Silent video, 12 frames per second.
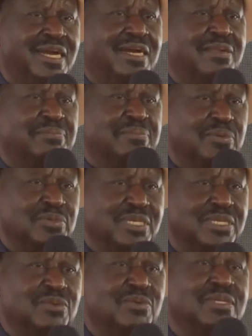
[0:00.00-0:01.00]
and push
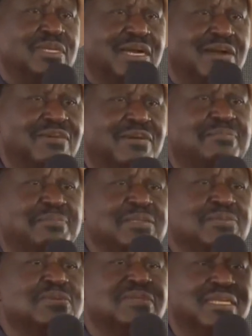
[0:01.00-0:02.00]
and go and have a
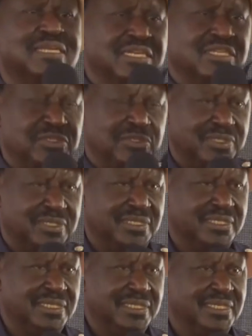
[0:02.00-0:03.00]
peaceful election
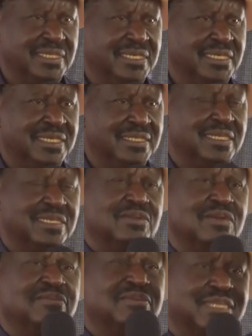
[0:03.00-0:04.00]
than to
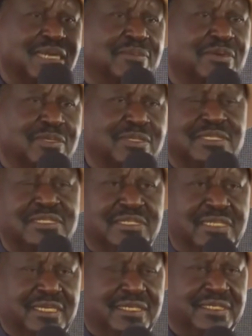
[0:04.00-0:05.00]
have turmoil in this
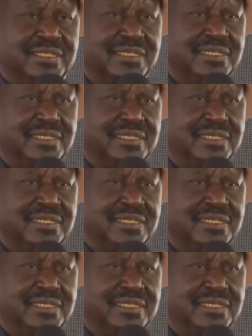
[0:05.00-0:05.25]
country.